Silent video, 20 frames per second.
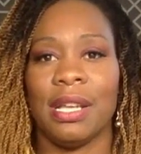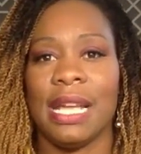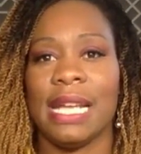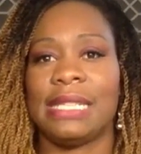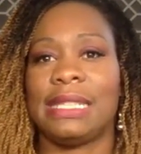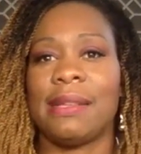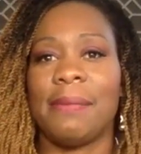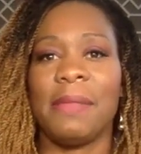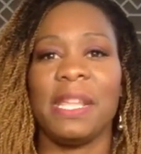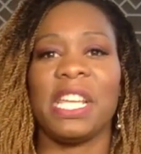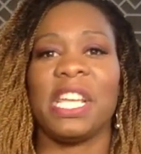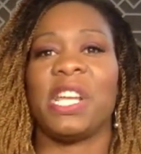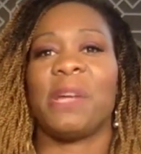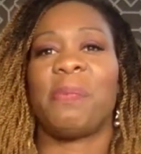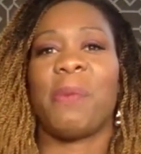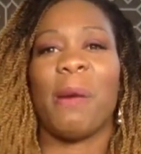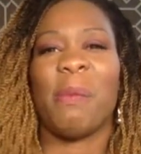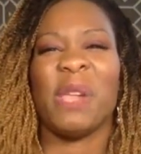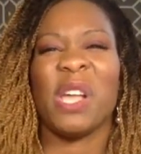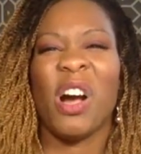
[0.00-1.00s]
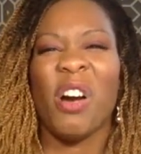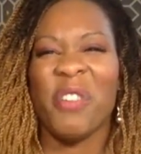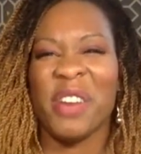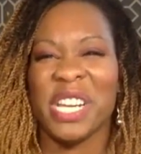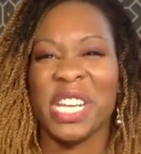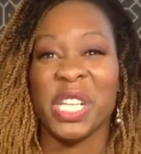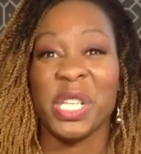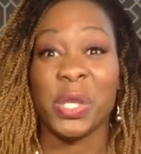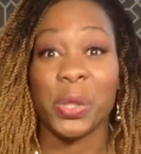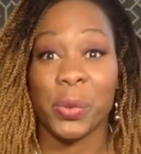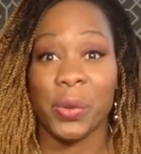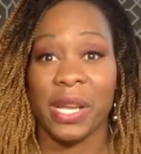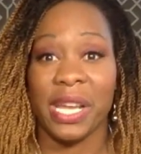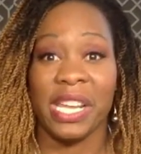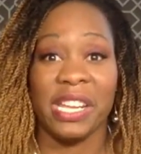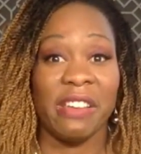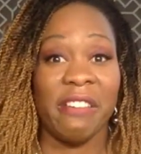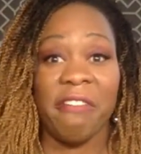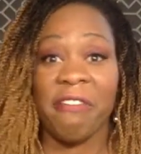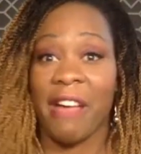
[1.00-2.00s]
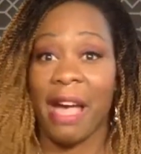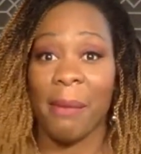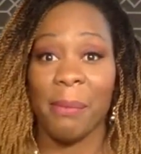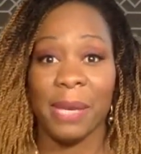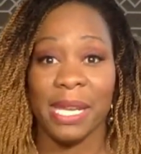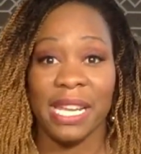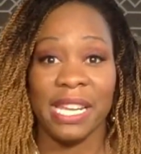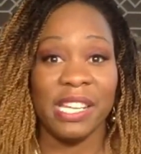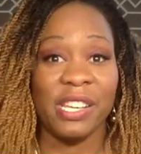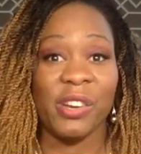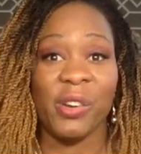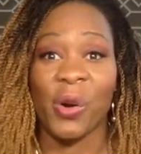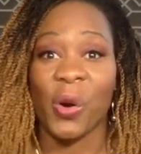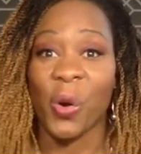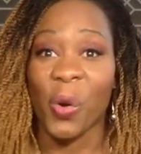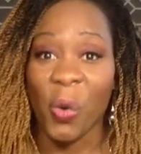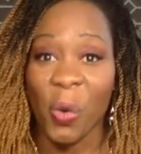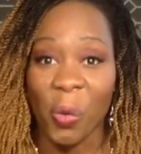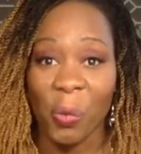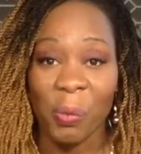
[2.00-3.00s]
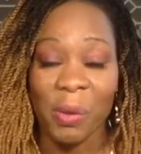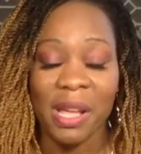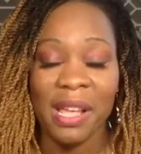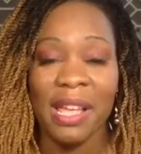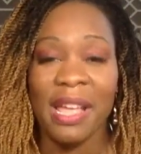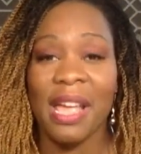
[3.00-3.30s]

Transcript: It's something you're probably already doing in your family, in your home,